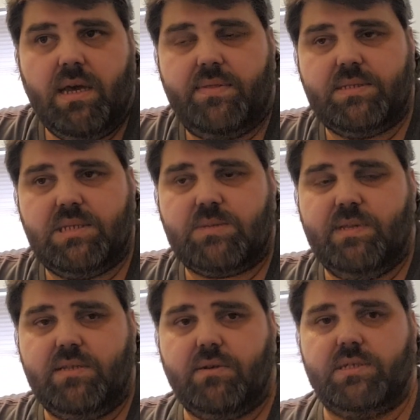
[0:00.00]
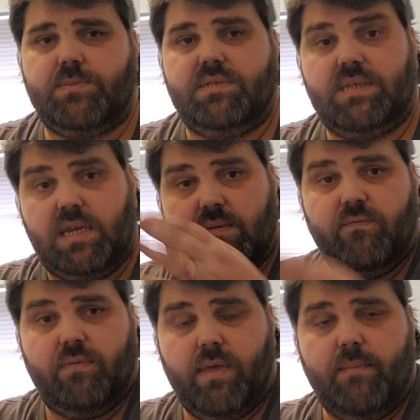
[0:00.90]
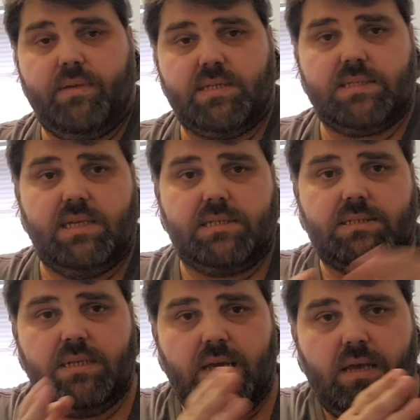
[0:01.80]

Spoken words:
and the $6 million have been taken from that business